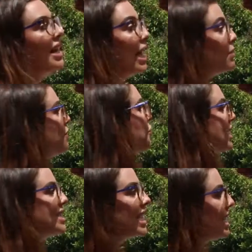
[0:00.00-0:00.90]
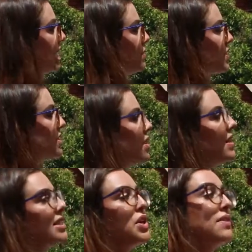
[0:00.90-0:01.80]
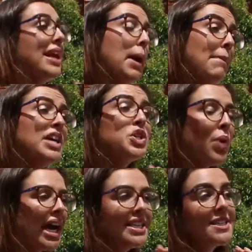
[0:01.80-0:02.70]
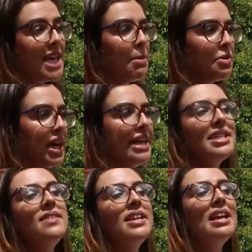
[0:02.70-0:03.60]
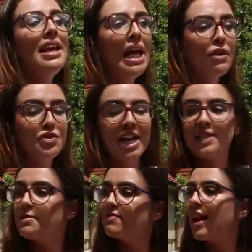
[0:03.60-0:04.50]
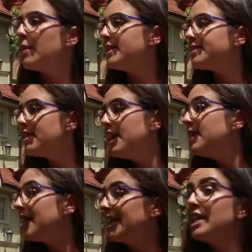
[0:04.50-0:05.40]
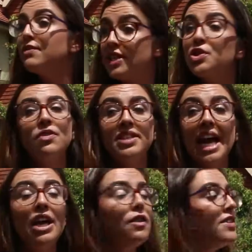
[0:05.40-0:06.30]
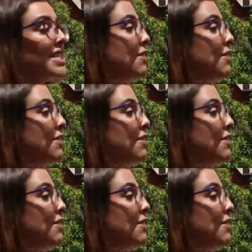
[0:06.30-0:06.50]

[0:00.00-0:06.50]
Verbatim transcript: a layer of green tea leaves and sort of like a mesh wire to separate and then a layer of jasmine flowers. They'll leave this overnight or for